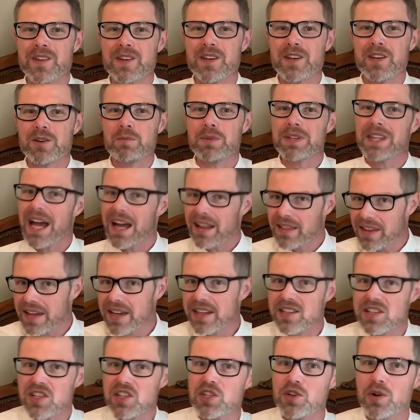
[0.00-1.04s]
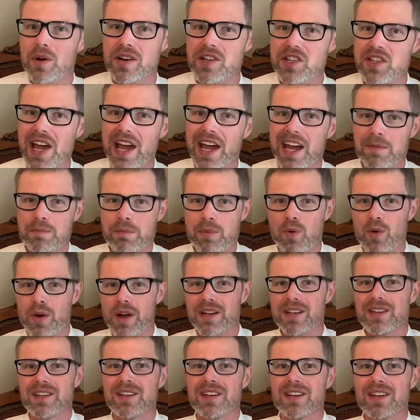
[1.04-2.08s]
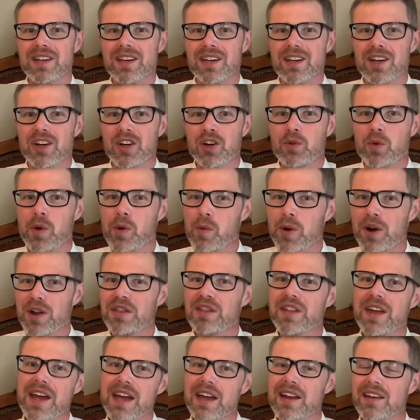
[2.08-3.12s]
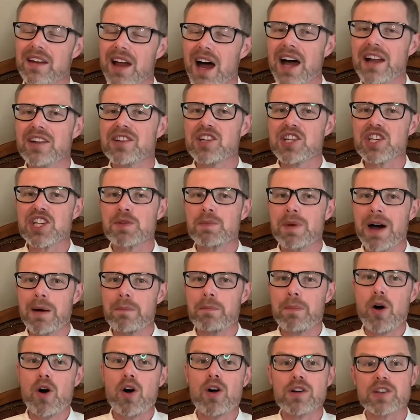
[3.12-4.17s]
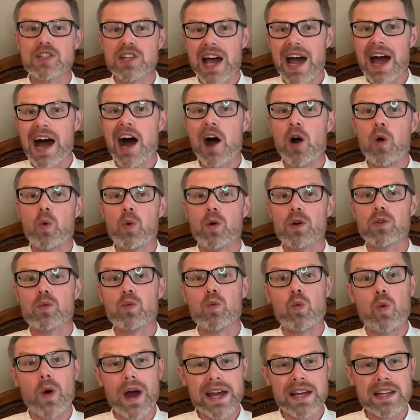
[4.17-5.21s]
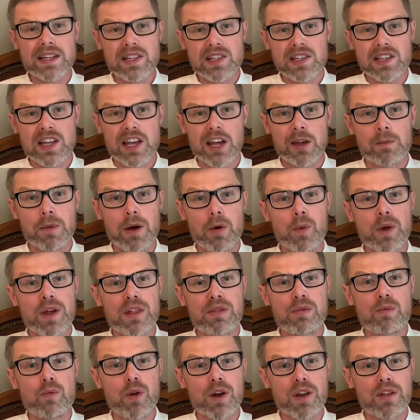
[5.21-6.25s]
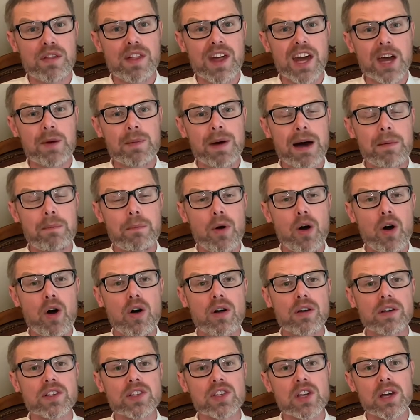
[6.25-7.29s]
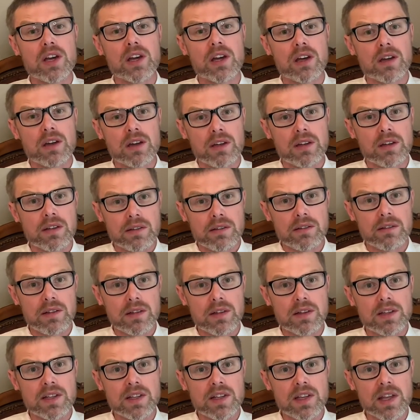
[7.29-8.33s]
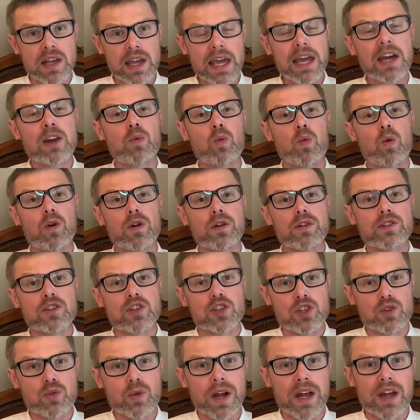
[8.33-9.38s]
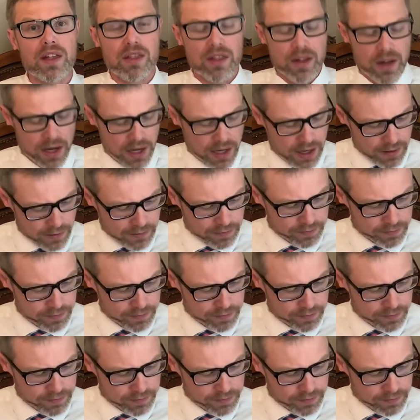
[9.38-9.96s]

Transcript: But that leads us to our second point. We want to think not just about Paul's outward wasting, but we want to think about Paul's inward strengthening.